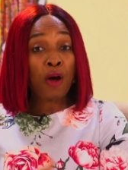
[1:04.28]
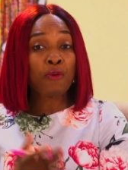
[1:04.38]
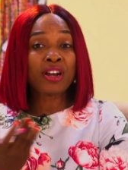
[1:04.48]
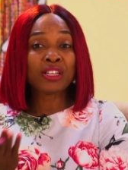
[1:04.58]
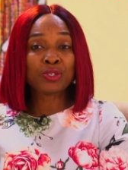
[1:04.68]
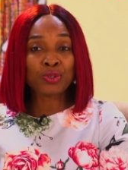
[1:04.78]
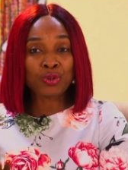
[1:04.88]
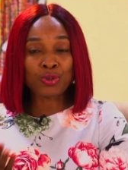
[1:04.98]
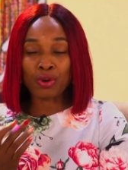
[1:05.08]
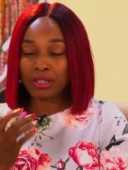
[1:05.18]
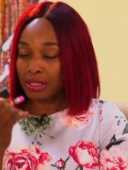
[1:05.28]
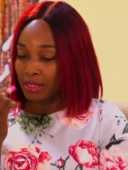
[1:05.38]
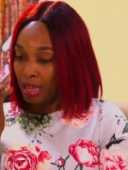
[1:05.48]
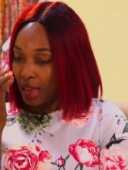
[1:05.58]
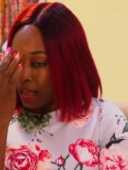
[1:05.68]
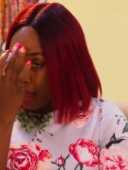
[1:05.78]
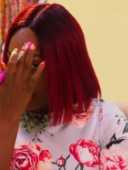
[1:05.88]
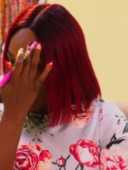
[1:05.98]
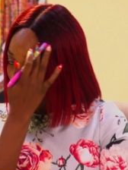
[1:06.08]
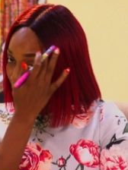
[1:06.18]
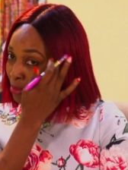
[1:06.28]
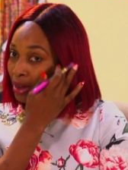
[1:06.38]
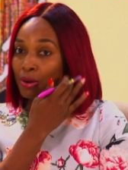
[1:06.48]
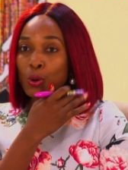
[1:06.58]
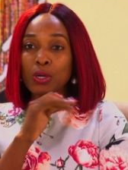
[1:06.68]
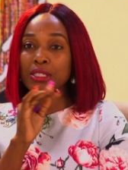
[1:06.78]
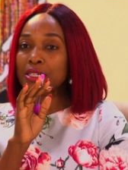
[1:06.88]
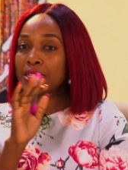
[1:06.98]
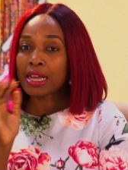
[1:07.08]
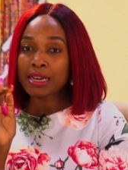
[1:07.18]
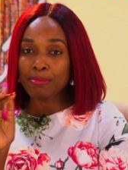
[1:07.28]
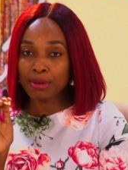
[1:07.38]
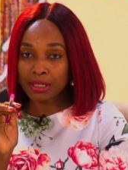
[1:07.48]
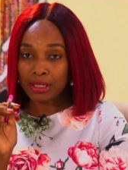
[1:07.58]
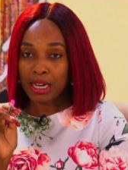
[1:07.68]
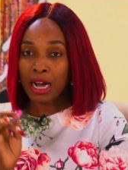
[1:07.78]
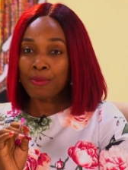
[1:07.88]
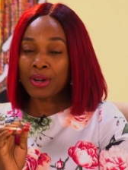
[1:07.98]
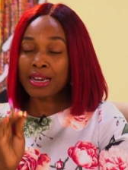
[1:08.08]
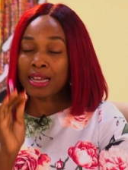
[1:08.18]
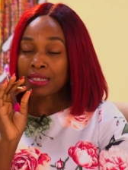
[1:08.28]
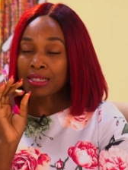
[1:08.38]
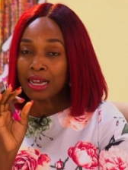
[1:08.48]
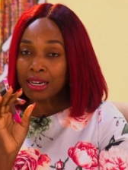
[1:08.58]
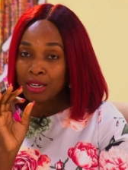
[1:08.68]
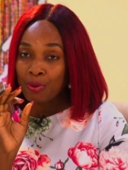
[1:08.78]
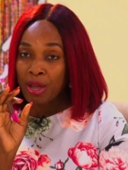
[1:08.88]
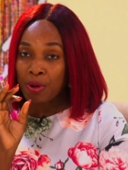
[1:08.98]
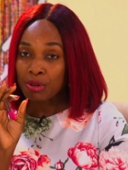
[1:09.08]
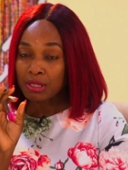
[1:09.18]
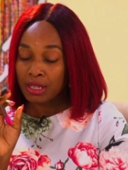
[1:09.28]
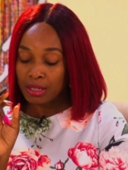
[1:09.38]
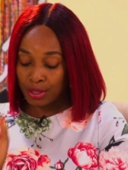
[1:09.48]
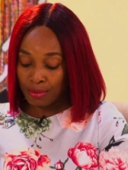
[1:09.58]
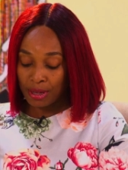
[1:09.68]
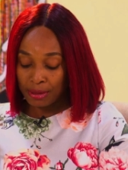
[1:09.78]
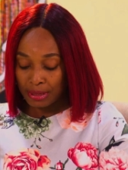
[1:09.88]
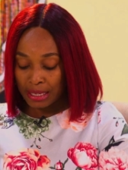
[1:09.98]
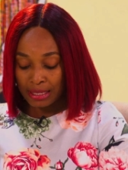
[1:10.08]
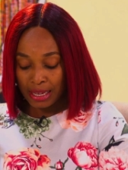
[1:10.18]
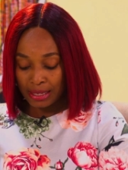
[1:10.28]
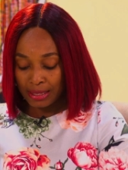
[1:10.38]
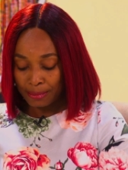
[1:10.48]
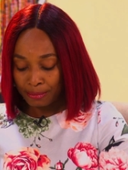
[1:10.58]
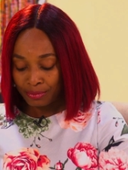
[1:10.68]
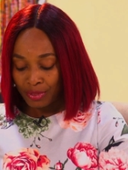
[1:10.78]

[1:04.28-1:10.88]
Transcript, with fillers: I'll read it to you because I'm not quoting anybody. I'll read exactly the way it was sent to me. It says,